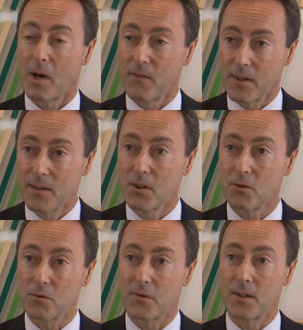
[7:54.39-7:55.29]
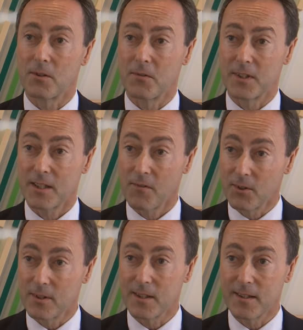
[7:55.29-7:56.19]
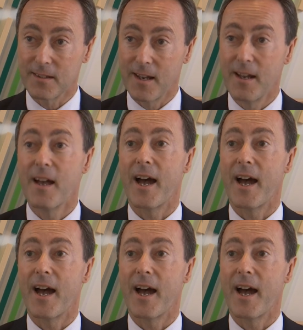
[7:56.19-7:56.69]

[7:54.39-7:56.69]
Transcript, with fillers: by the end of 2017